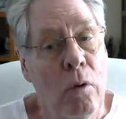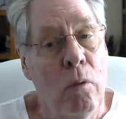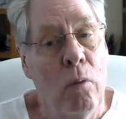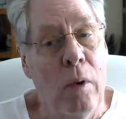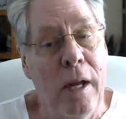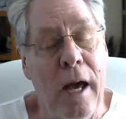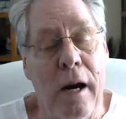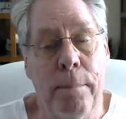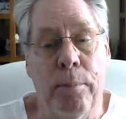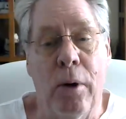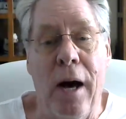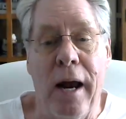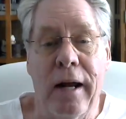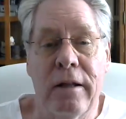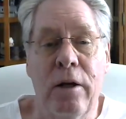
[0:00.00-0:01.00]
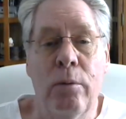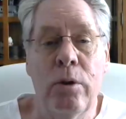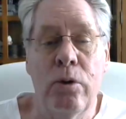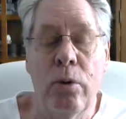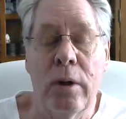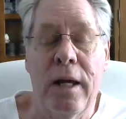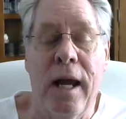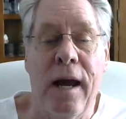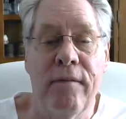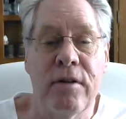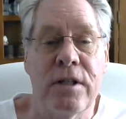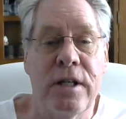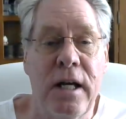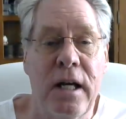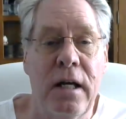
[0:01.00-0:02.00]
We had a product that would do a
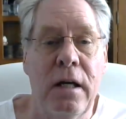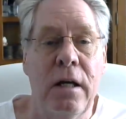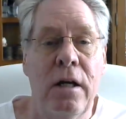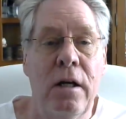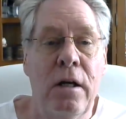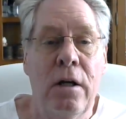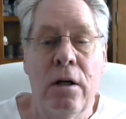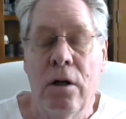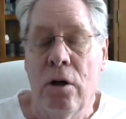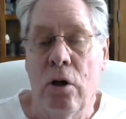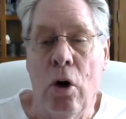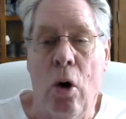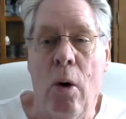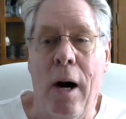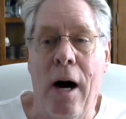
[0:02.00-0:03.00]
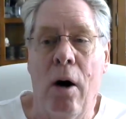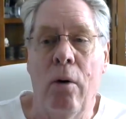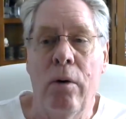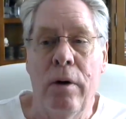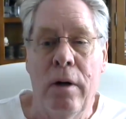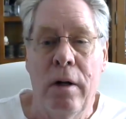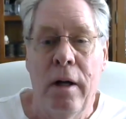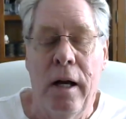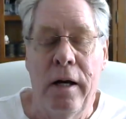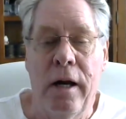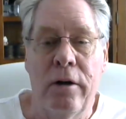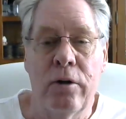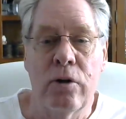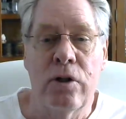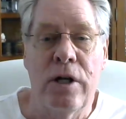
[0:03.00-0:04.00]
canvassing, go out and
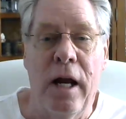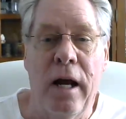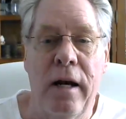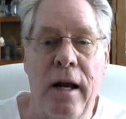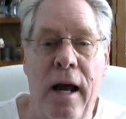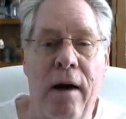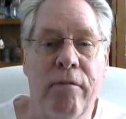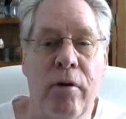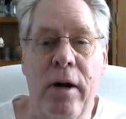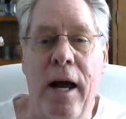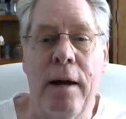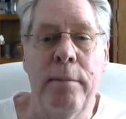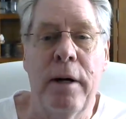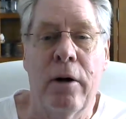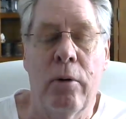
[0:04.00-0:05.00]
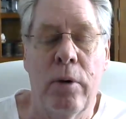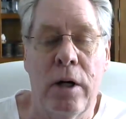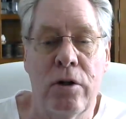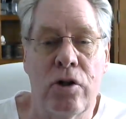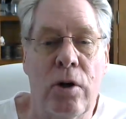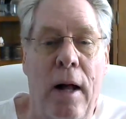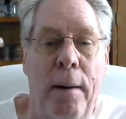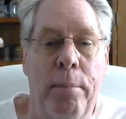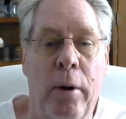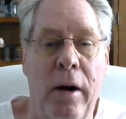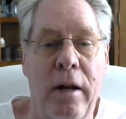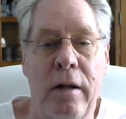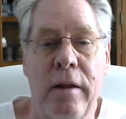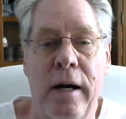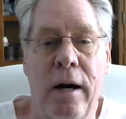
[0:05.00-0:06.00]
understand every admin credential
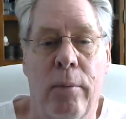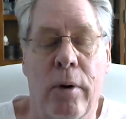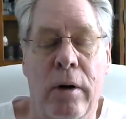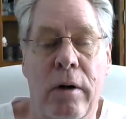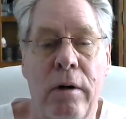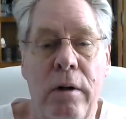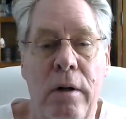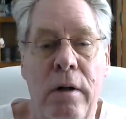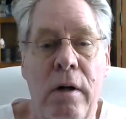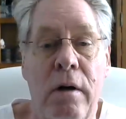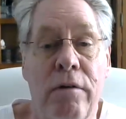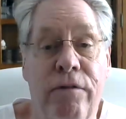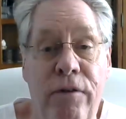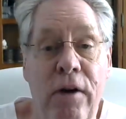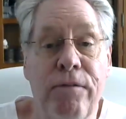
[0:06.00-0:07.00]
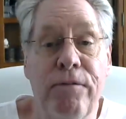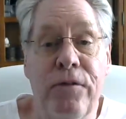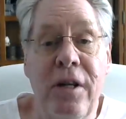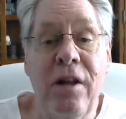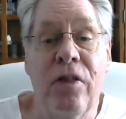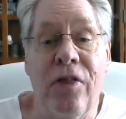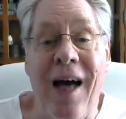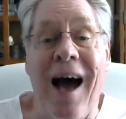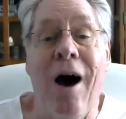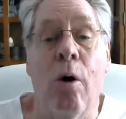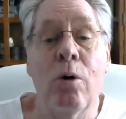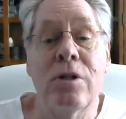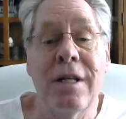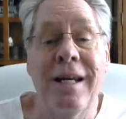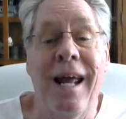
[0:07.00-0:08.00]
operating in the network.
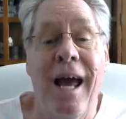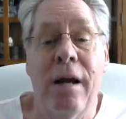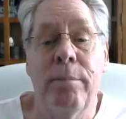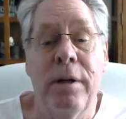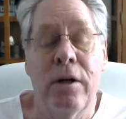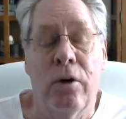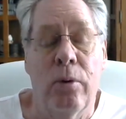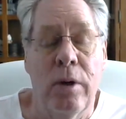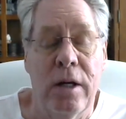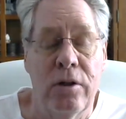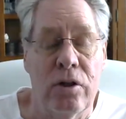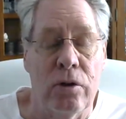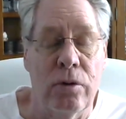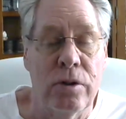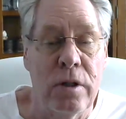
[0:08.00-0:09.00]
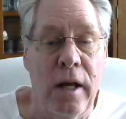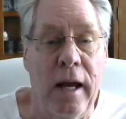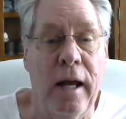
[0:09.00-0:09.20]
50,000 admin credentials.